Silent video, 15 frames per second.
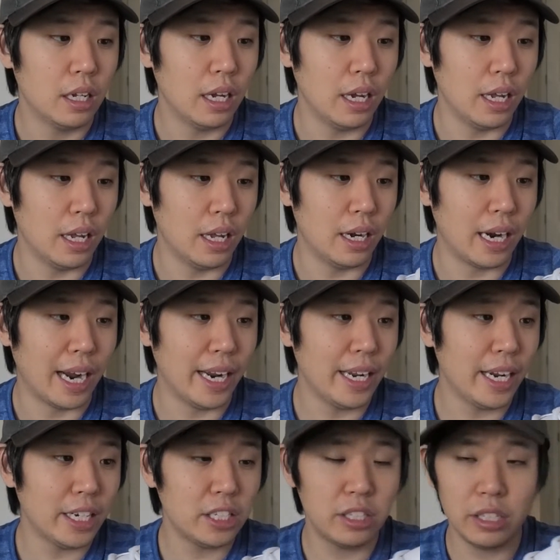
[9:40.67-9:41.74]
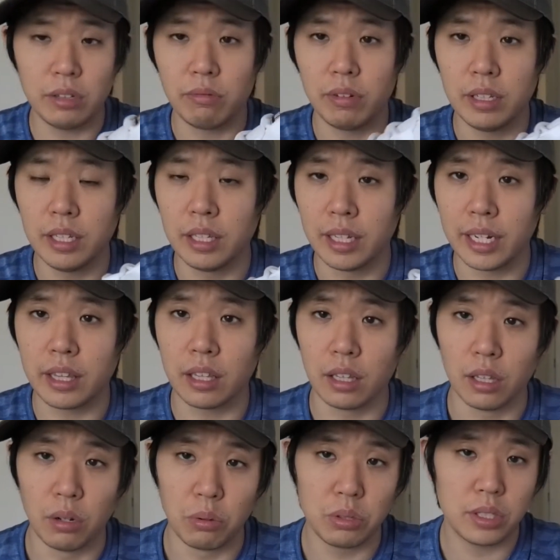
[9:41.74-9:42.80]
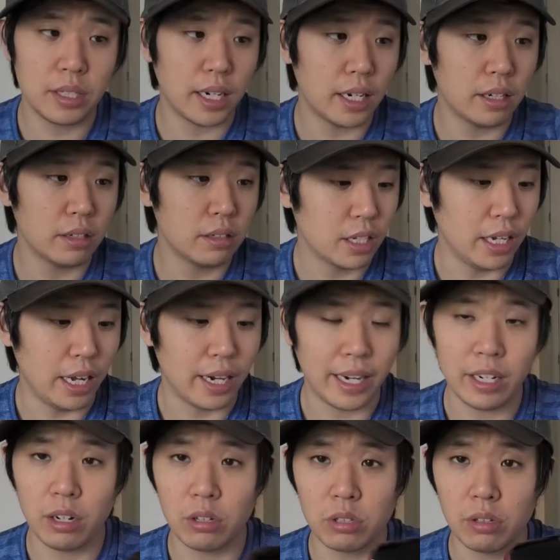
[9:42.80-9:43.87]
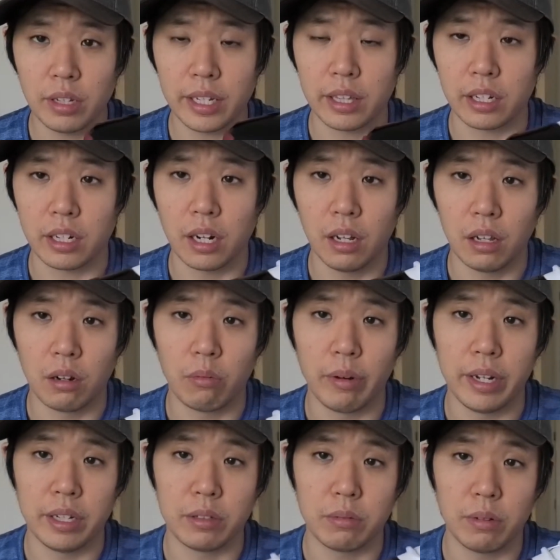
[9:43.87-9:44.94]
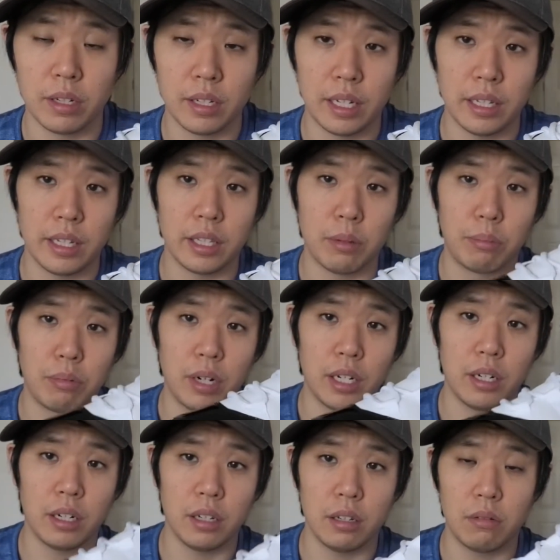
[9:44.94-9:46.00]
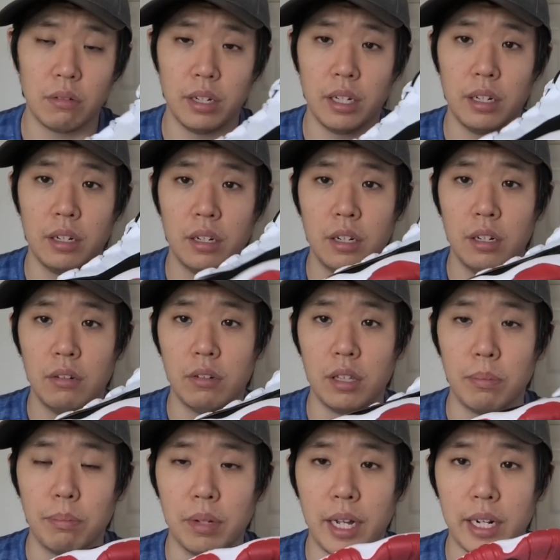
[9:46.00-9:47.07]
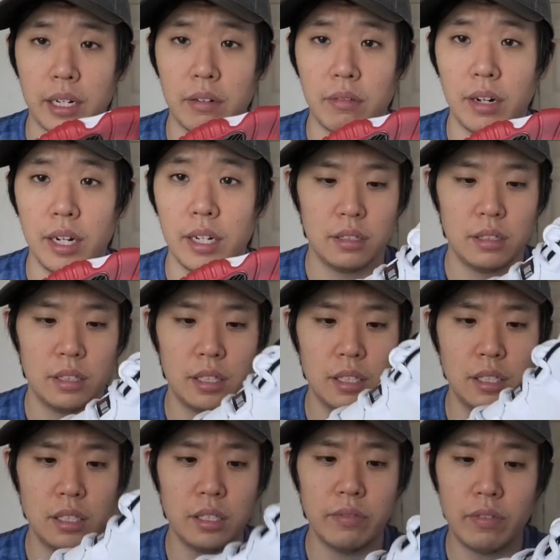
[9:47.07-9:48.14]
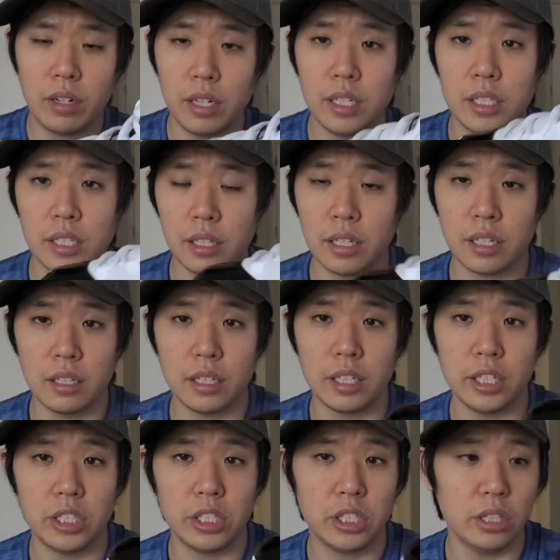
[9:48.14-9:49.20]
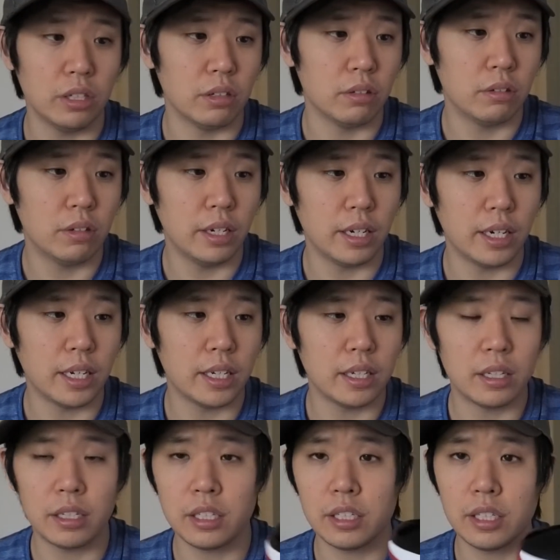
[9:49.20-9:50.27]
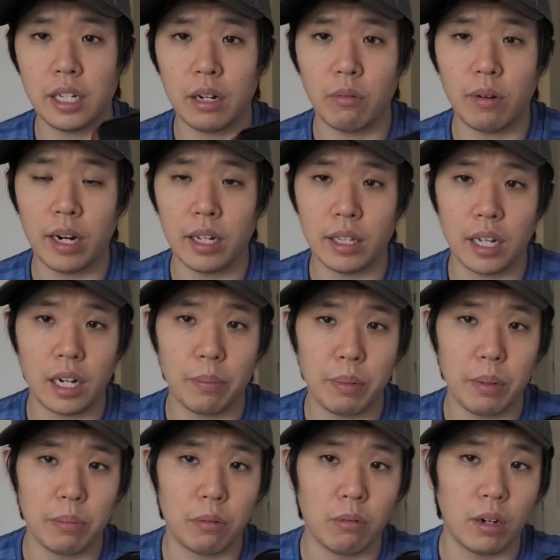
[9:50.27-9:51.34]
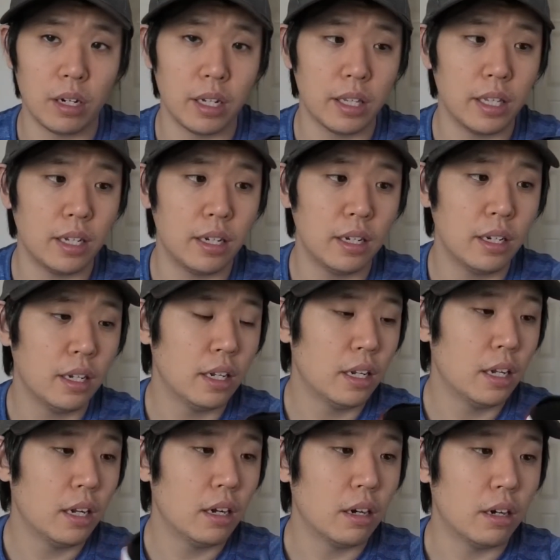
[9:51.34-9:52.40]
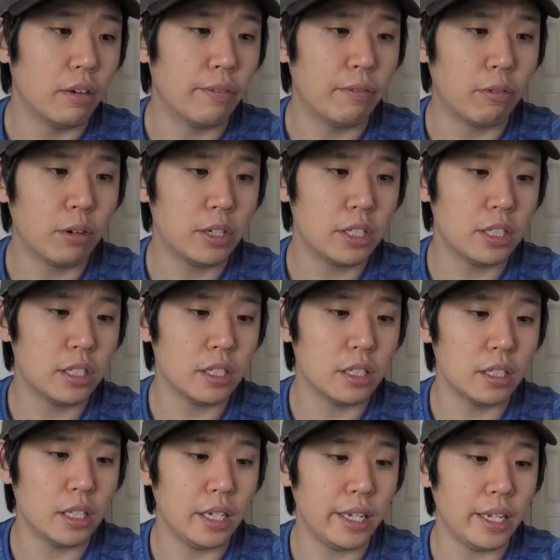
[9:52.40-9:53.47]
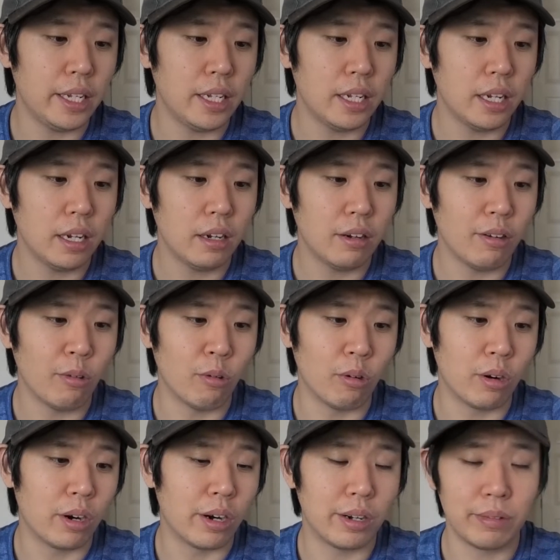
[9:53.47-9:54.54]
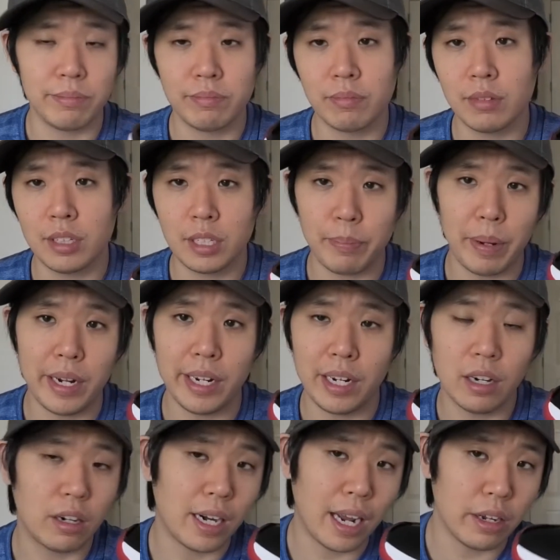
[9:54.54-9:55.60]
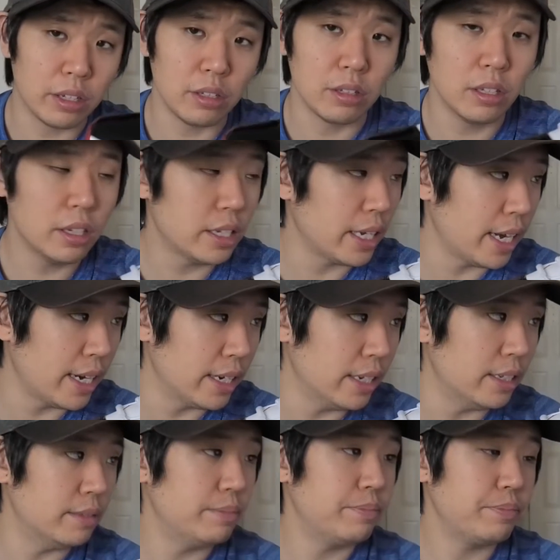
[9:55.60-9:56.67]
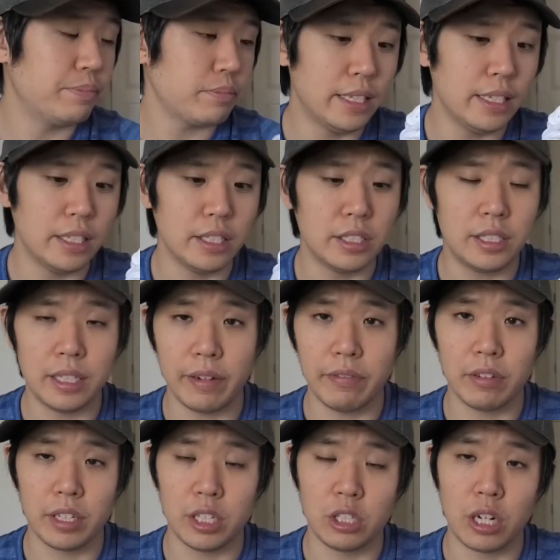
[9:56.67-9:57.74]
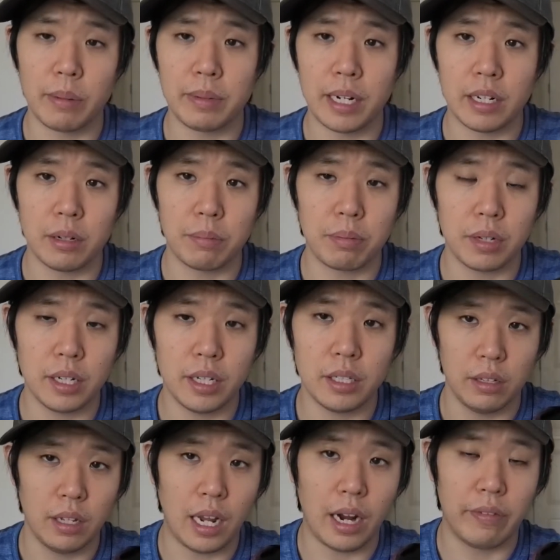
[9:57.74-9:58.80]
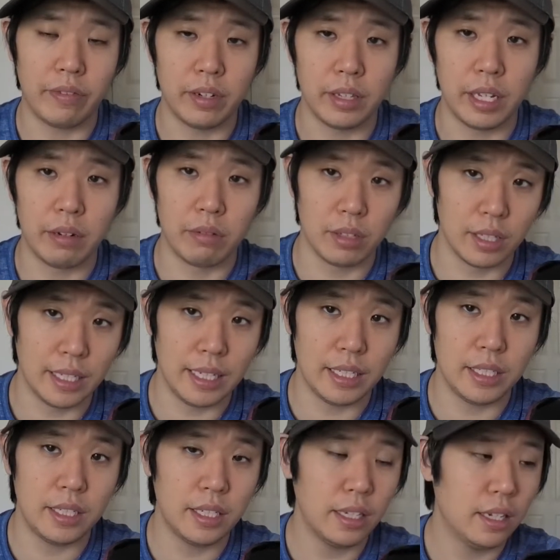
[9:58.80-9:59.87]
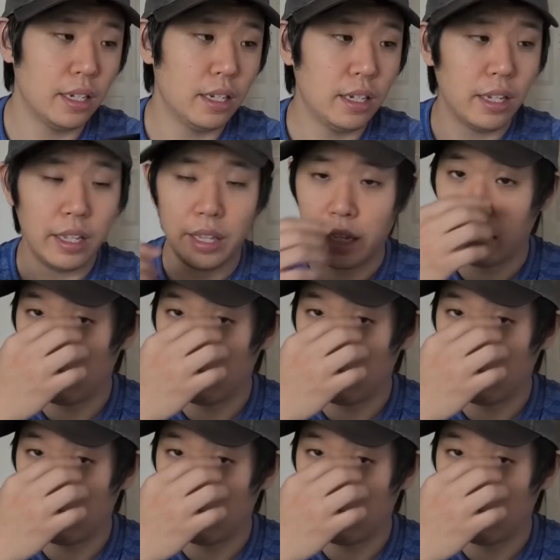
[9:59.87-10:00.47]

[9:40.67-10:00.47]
And I actually really like the low style, and I also like the colorway as well. I like the bread colorway with the black and red. This is a very slick looking shoe, and I can understand why a lot of people wanted it. Unfortunately, or depending on how you look at it, these definitely dropped down in price after they released. they